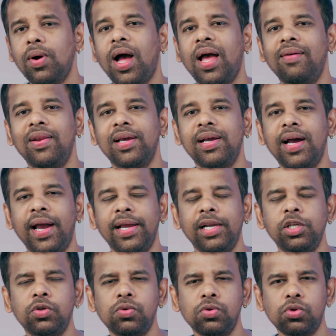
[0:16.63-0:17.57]
I will guide
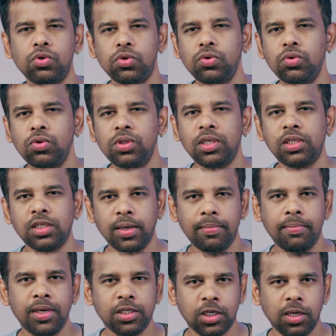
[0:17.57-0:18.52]
you through the
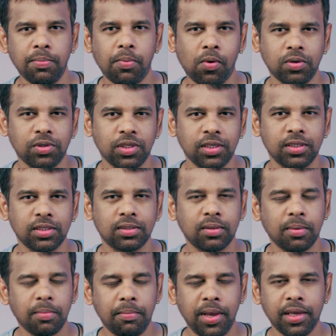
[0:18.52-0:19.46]
step-by-step process,
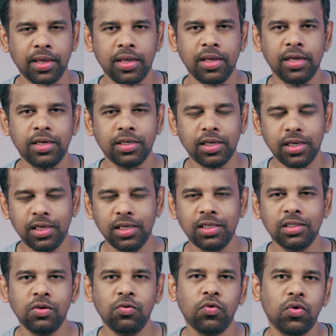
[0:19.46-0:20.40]
making it
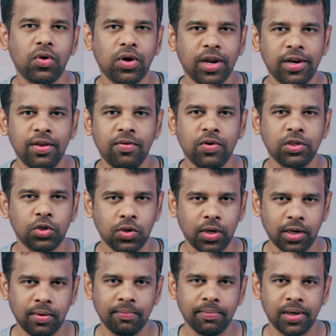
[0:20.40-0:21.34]
easy for anyone to
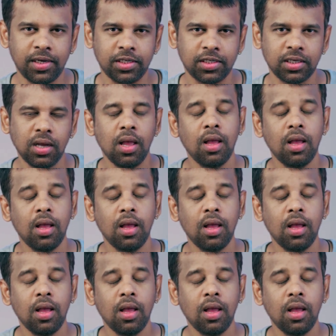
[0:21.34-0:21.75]
accomplish.